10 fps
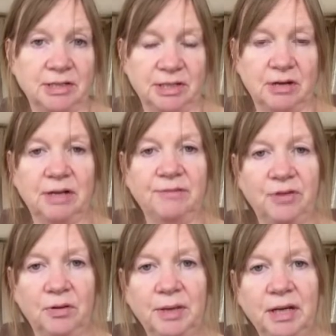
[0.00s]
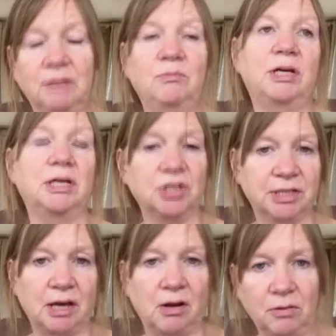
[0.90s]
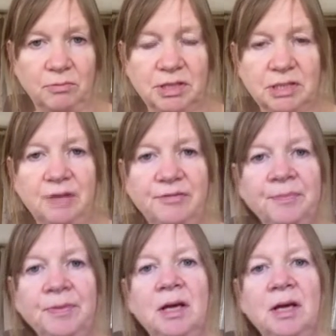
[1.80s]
necessarily filming, and we can just get on with stuff.